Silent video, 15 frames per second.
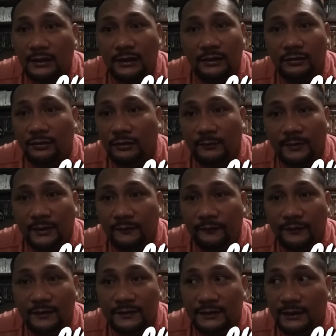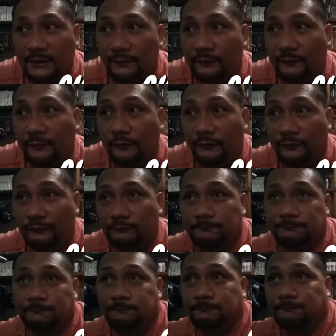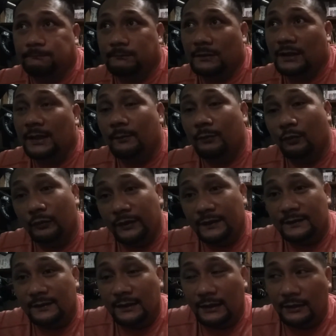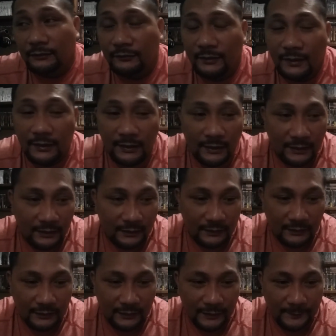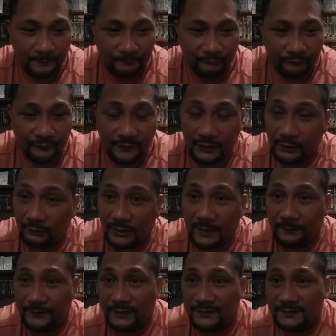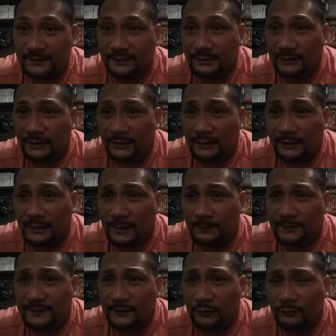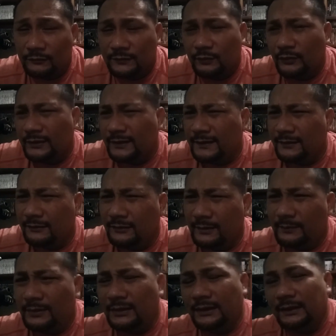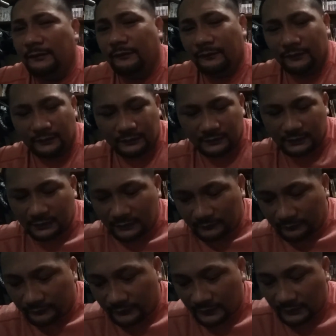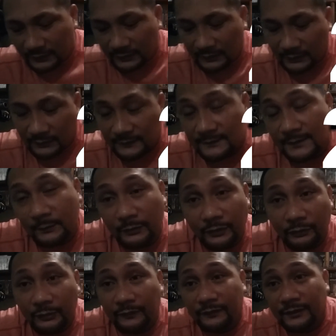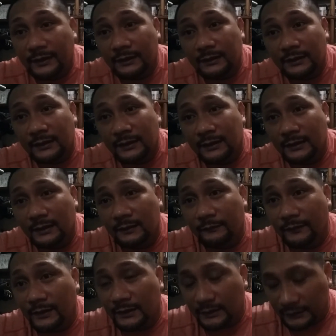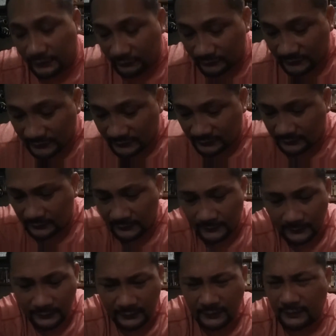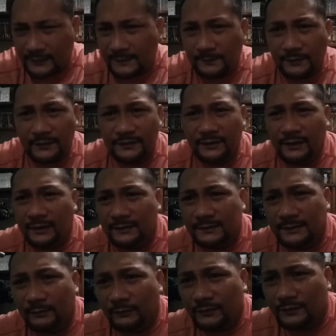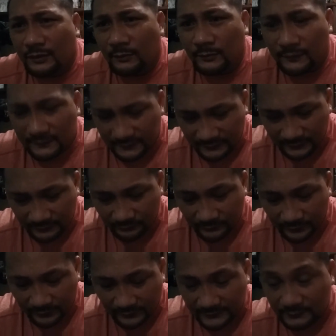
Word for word: I don't know, man, it feels like a couple weeks now, um, I wrap this episode 22, I believe, of summer thrifting fun in Utah. Especially that summer's almost done with.